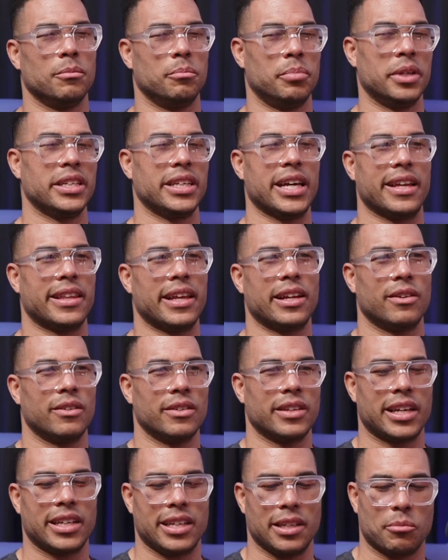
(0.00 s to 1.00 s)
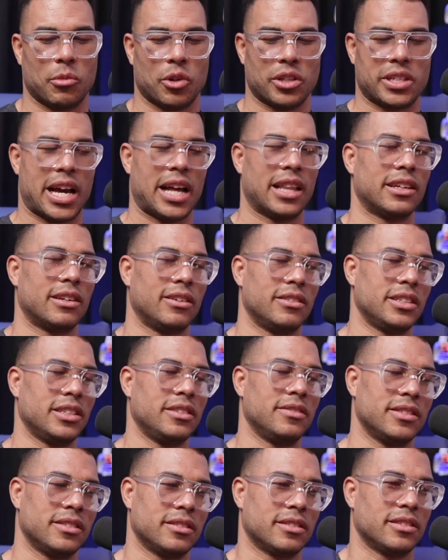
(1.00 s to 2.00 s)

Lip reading: But, yeah, they don't. They need more talent on defense.